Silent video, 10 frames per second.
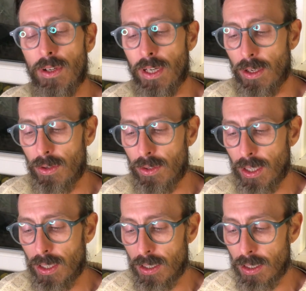now
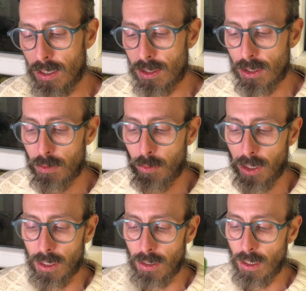that it's
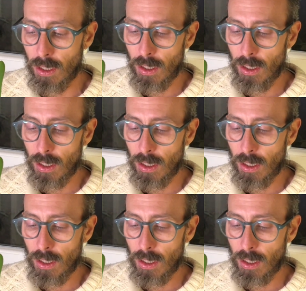been